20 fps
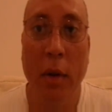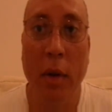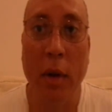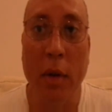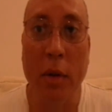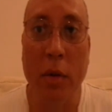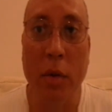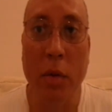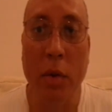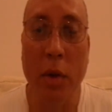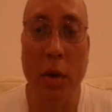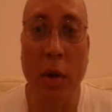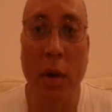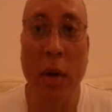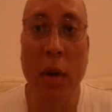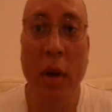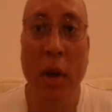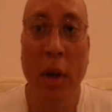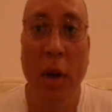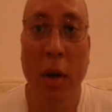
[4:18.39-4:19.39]
to
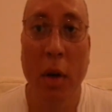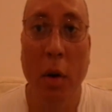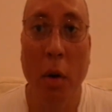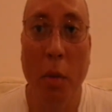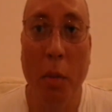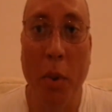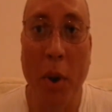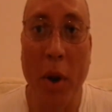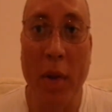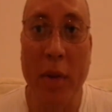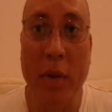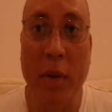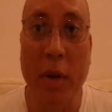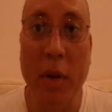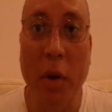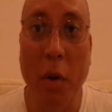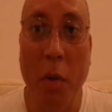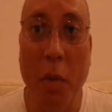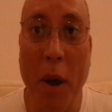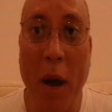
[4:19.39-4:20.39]
the
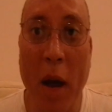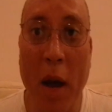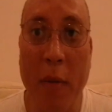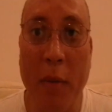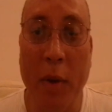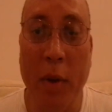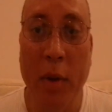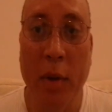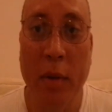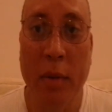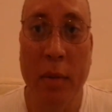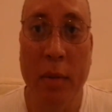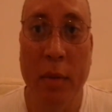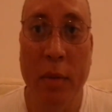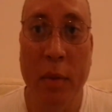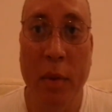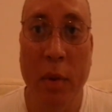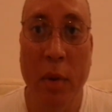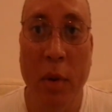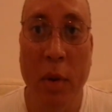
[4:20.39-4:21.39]
President Obama,
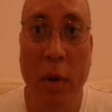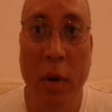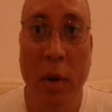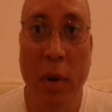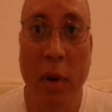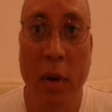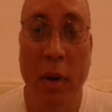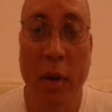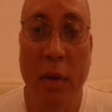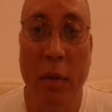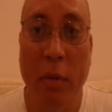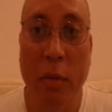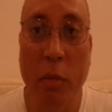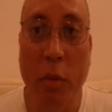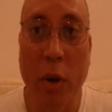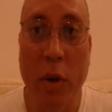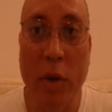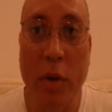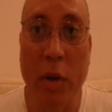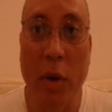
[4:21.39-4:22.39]

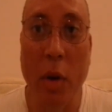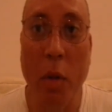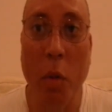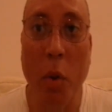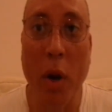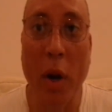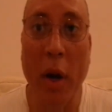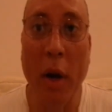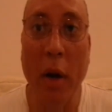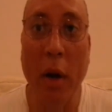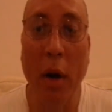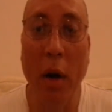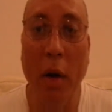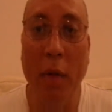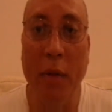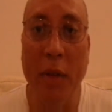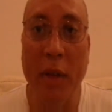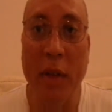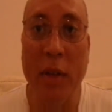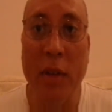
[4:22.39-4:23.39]
was you aware
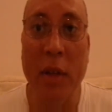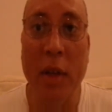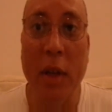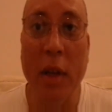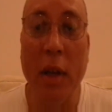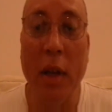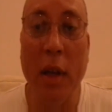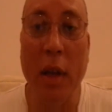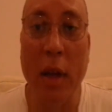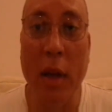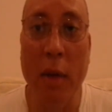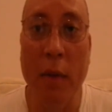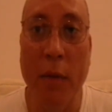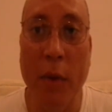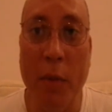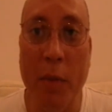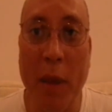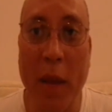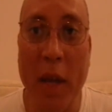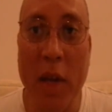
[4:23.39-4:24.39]
of this
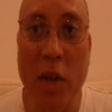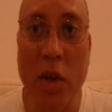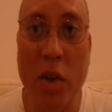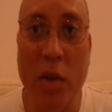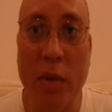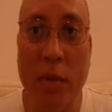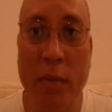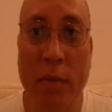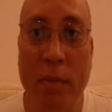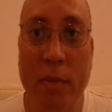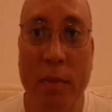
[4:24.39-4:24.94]
information?